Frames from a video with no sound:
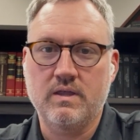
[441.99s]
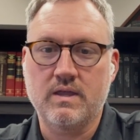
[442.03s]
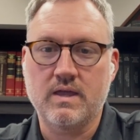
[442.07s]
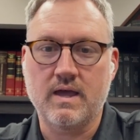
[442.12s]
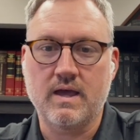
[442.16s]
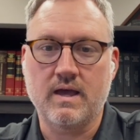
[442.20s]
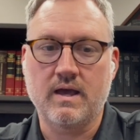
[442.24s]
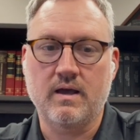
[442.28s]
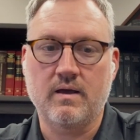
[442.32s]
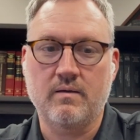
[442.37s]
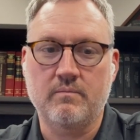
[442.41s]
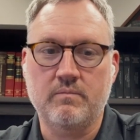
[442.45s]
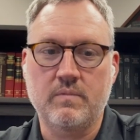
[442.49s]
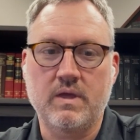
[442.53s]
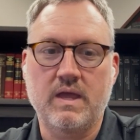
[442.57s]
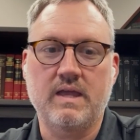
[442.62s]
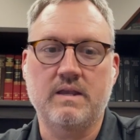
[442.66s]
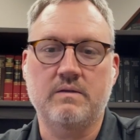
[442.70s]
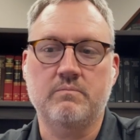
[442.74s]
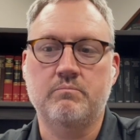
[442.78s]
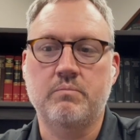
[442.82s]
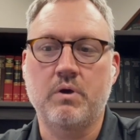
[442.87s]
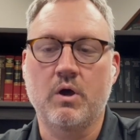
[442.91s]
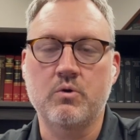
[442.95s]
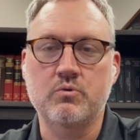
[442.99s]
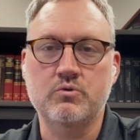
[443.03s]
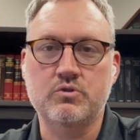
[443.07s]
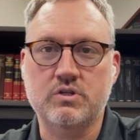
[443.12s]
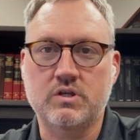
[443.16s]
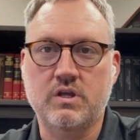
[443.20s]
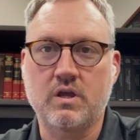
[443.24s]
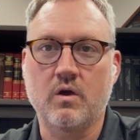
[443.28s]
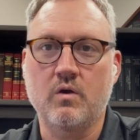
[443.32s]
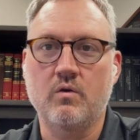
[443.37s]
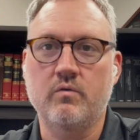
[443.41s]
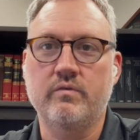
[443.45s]
And
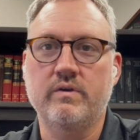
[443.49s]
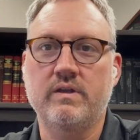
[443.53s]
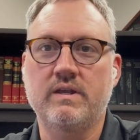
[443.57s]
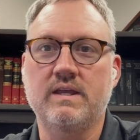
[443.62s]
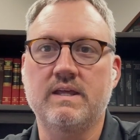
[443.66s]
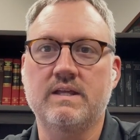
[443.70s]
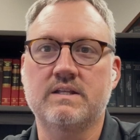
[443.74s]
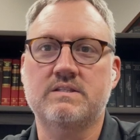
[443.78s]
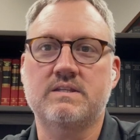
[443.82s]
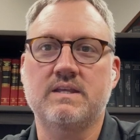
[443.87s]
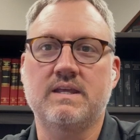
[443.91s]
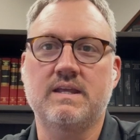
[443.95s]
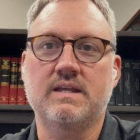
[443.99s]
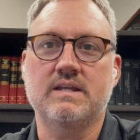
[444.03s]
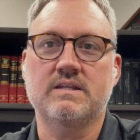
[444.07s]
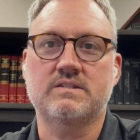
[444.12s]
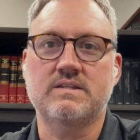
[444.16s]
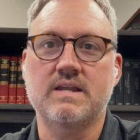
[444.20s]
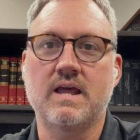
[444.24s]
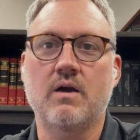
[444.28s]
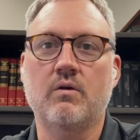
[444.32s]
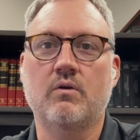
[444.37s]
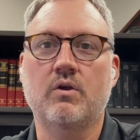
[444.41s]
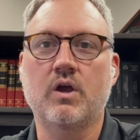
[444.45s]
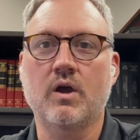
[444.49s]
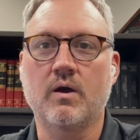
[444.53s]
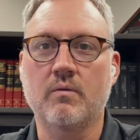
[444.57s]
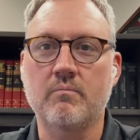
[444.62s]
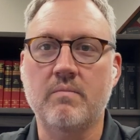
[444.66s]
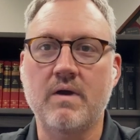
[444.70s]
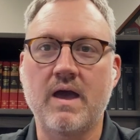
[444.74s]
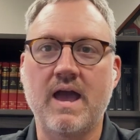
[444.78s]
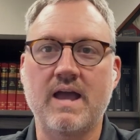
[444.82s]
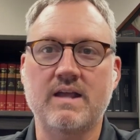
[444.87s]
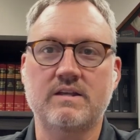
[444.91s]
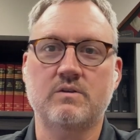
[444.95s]
post-COVID, it has now
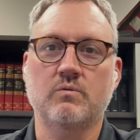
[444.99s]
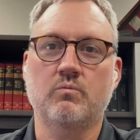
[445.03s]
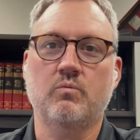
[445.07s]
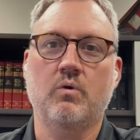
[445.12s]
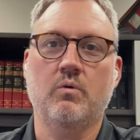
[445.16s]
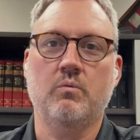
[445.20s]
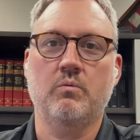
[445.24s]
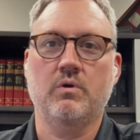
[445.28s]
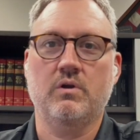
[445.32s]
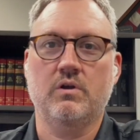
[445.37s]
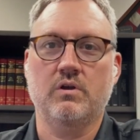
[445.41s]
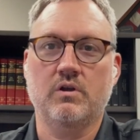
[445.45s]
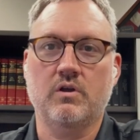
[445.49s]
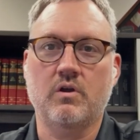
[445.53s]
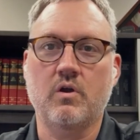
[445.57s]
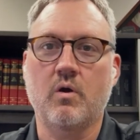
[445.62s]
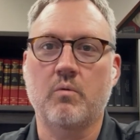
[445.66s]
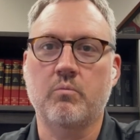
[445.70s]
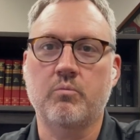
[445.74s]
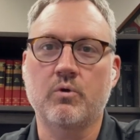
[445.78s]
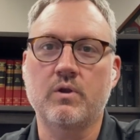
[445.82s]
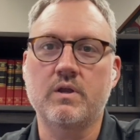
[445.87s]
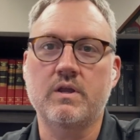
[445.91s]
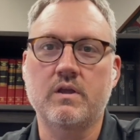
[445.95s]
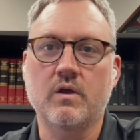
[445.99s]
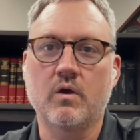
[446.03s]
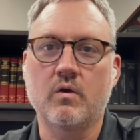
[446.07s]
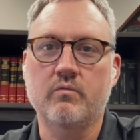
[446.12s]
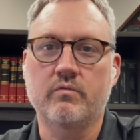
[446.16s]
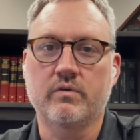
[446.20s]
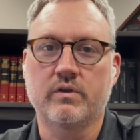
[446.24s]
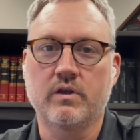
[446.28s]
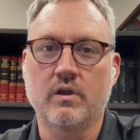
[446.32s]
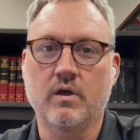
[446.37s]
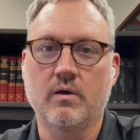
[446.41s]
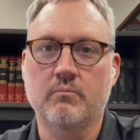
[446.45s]
come back to what we're going to call
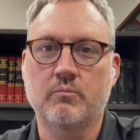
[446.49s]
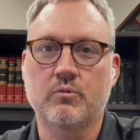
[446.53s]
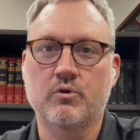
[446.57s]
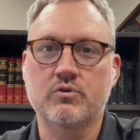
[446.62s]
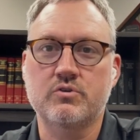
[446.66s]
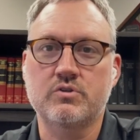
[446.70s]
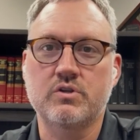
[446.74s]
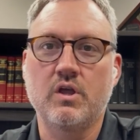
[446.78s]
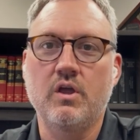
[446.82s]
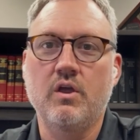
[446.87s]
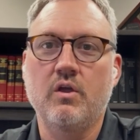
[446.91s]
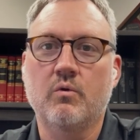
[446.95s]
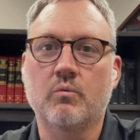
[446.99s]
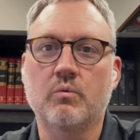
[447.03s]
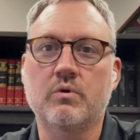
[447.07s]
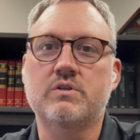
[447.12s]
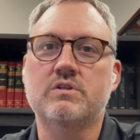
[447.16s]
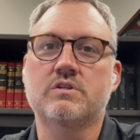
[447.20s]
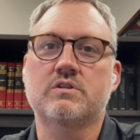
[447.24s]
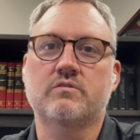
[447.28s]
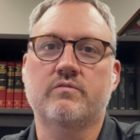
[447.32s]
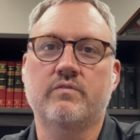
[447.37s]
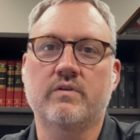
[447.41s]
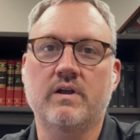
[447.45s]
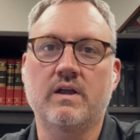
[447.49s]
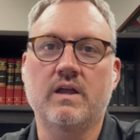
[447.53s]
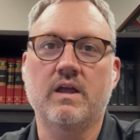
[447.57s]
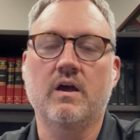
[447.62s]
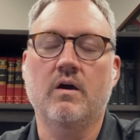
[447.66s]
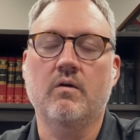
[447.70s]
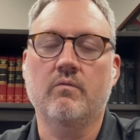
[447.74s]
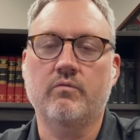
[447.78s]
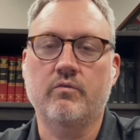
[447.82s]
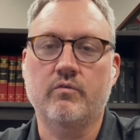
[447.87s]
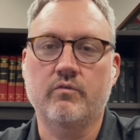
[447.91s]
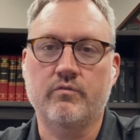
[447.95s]
pre-COVID numbers, which is very
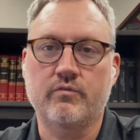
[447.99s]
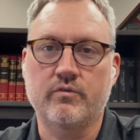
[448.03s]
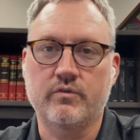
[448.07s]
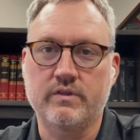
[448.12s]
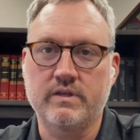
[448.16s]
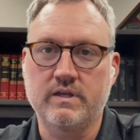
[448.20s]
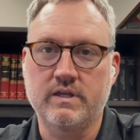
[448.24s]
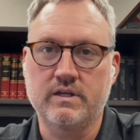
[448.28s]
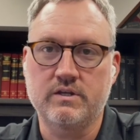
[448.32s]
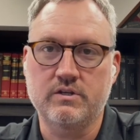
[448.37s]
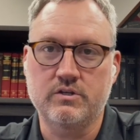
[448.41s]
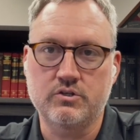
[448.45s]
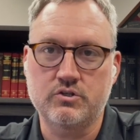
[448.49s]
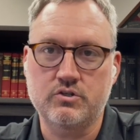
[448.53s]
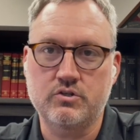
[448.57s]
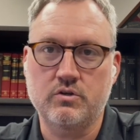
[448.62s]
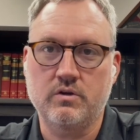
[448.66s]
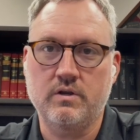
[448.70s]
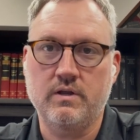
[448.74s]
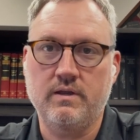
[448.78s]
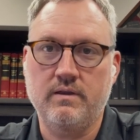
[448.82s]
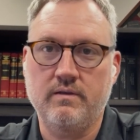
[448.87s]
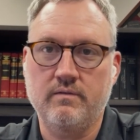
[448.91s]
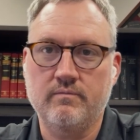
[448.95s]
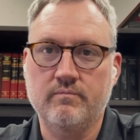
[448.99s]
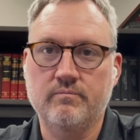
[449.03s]
helpful for the industry.